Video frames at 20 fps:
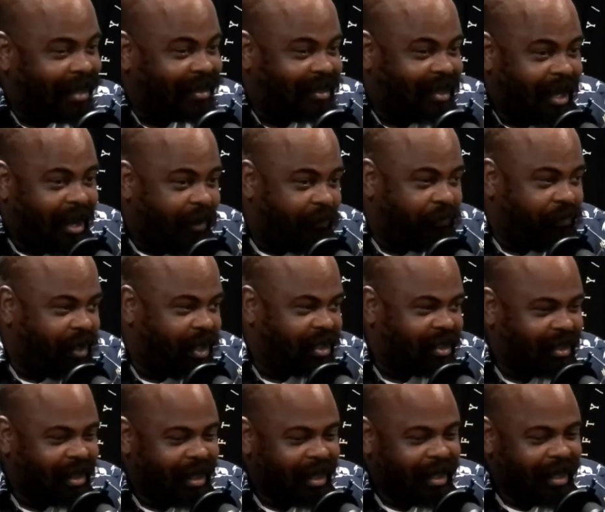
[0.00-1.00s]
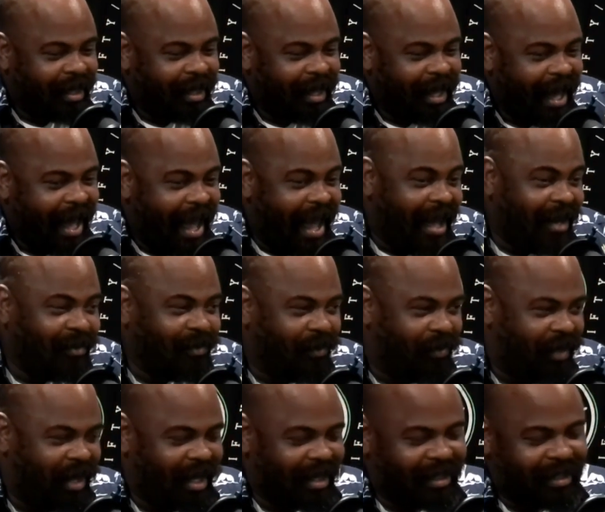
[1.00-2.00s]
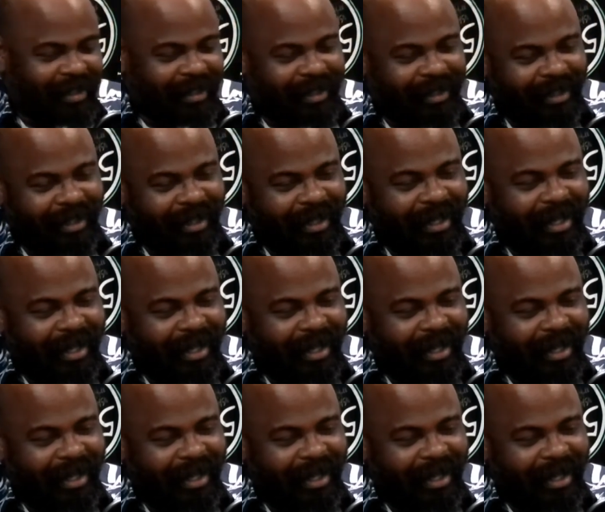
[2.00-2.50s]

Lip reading: toughness handle this?